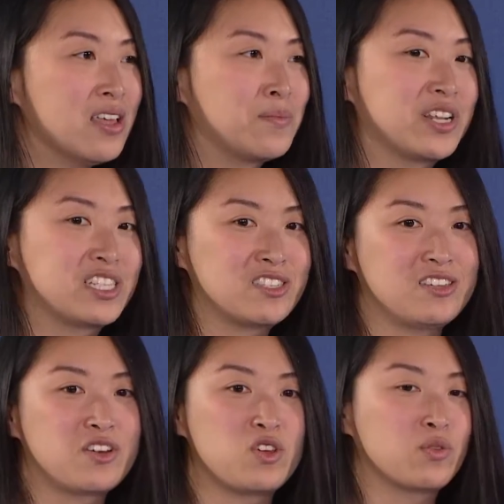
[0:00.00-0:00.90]
but it's
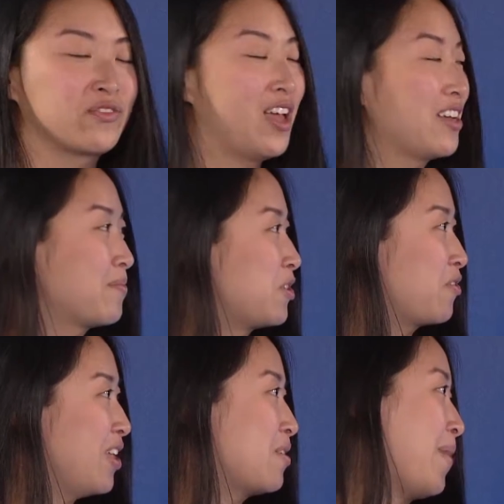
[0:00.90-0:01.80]
you're flying to